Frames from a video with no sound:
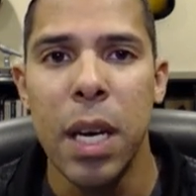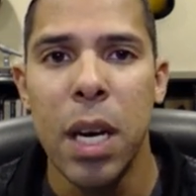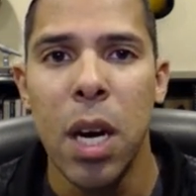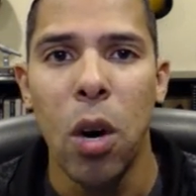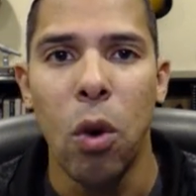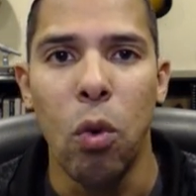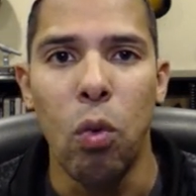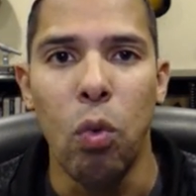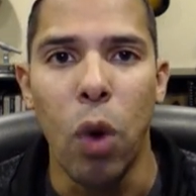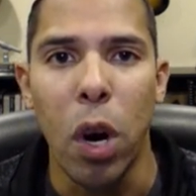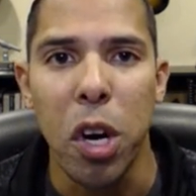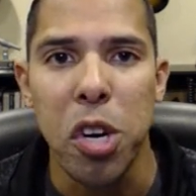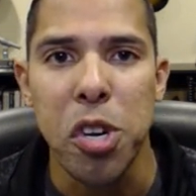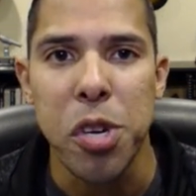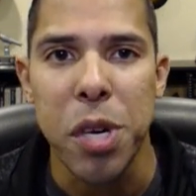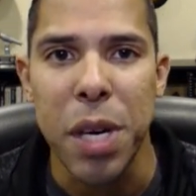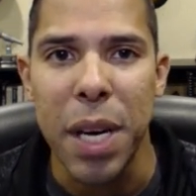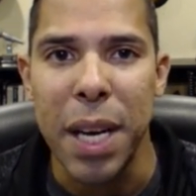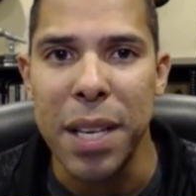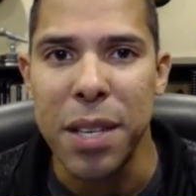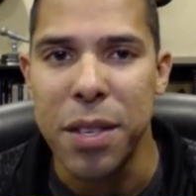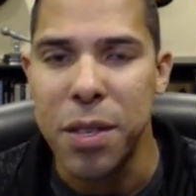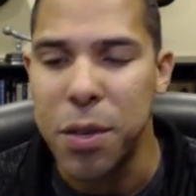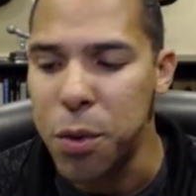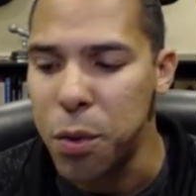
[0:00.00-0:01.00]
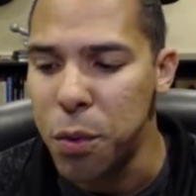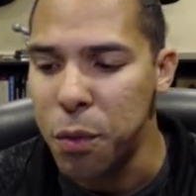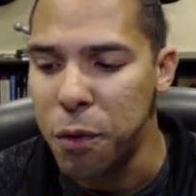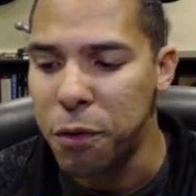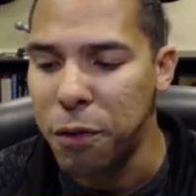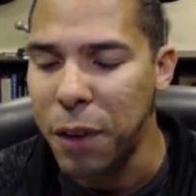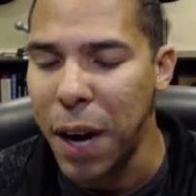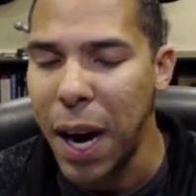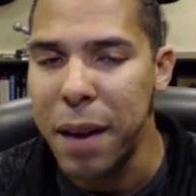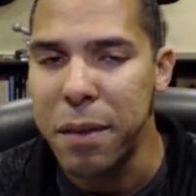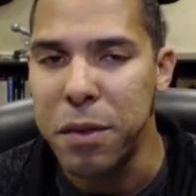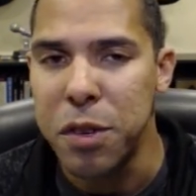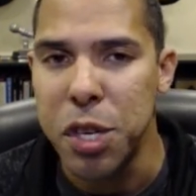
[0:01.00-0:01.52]
rushing into
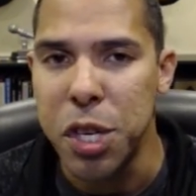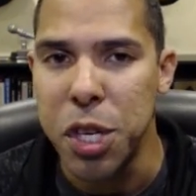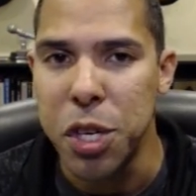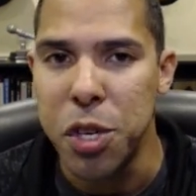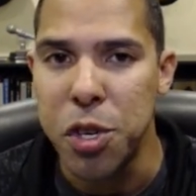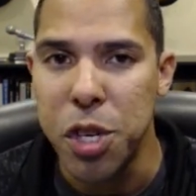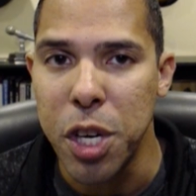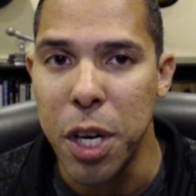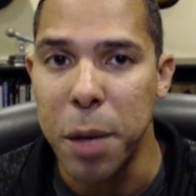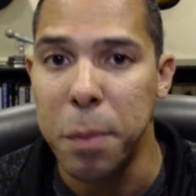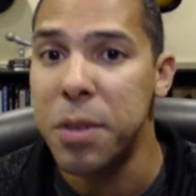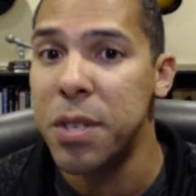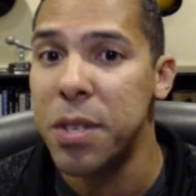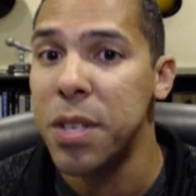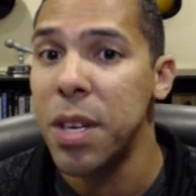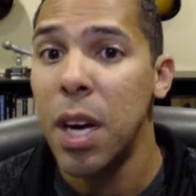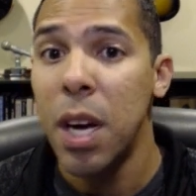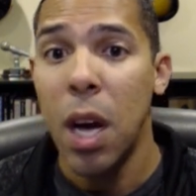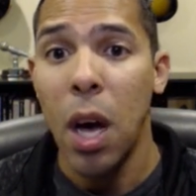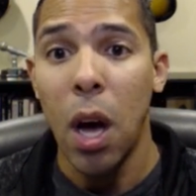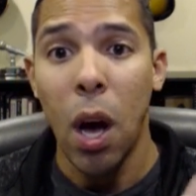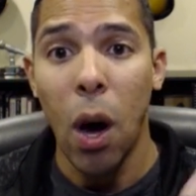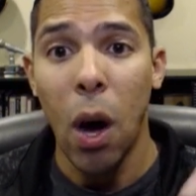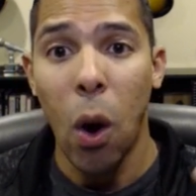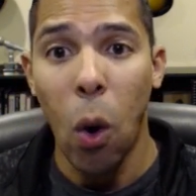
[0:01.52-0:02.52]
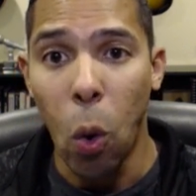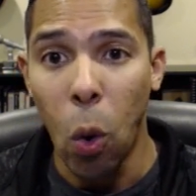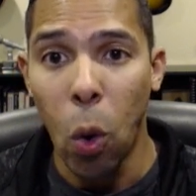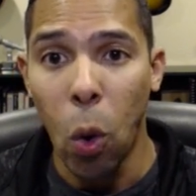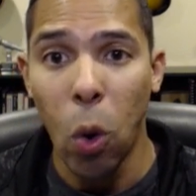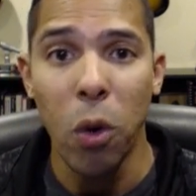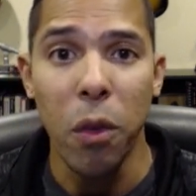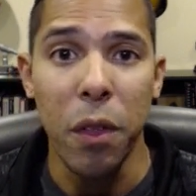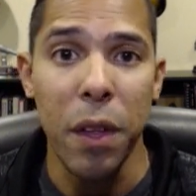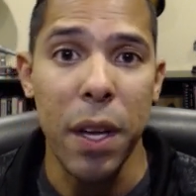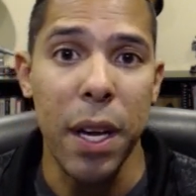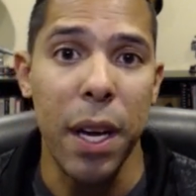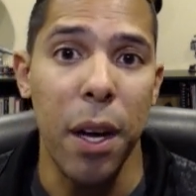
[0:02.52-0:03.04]
5G chips. All
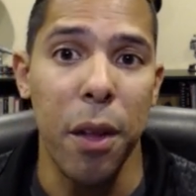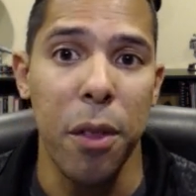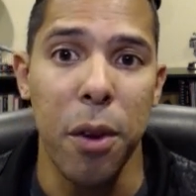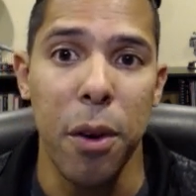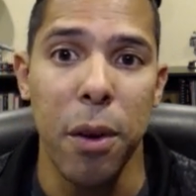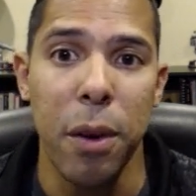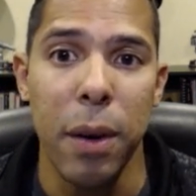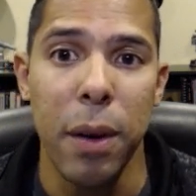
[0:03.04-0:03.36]
the other